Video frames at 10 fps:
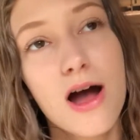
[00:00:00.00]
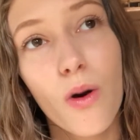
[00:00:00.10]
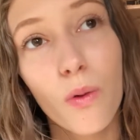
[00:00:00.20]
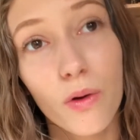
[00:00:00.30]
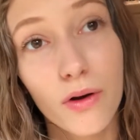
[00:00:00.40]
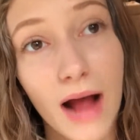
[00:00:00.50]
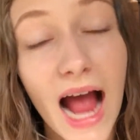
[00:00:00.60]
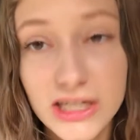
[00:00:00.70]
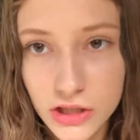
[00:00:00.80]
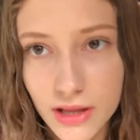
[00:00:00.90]
or I
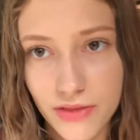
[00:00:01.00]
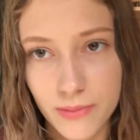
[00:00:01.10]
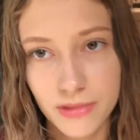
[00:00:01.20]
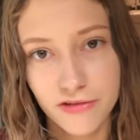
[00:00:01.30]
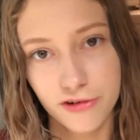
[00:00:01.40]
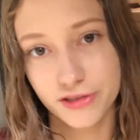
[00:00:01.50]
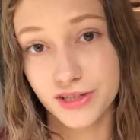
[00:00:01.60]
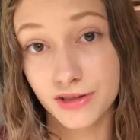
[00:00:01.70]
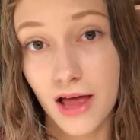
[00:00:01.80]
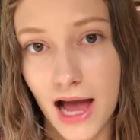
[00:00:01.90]
should let them be first
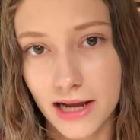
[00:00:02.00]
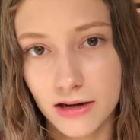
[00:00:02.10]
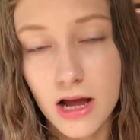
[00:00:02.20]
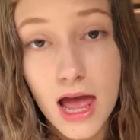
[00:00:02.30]
in line.